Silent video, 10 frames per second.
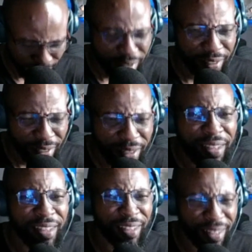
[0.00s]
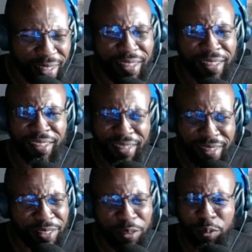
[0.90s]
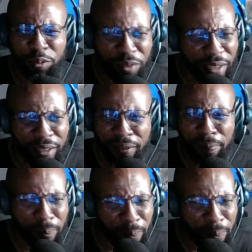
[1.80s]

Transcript: take him just because she can.